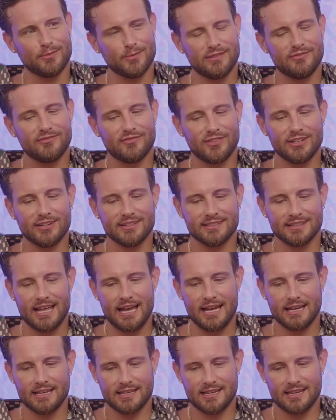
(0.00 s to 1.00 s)
We feel
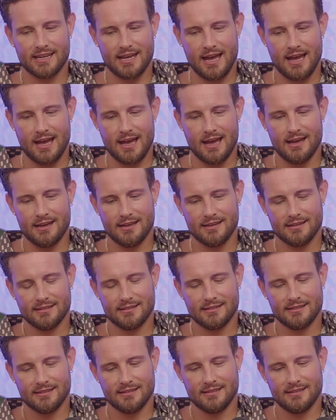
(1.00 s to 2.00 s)
like
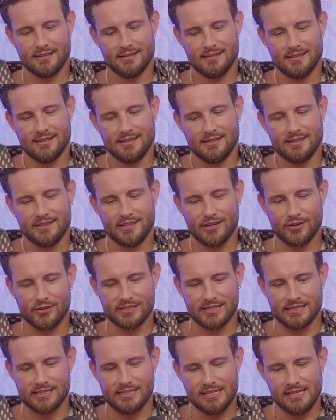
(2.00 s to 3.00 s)
there
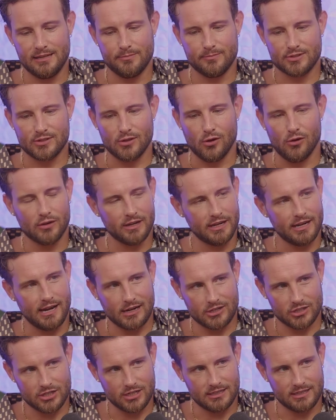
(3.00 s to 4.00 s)
is a deep soul
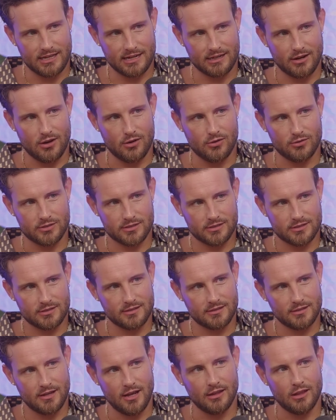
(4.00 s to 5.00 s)
connection that goes
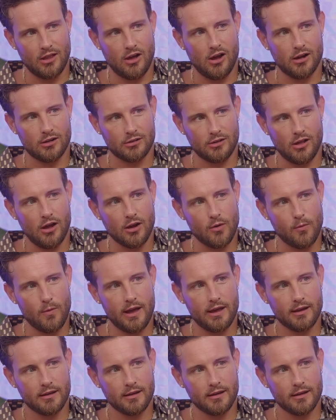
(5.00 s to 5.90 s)
a long, long way.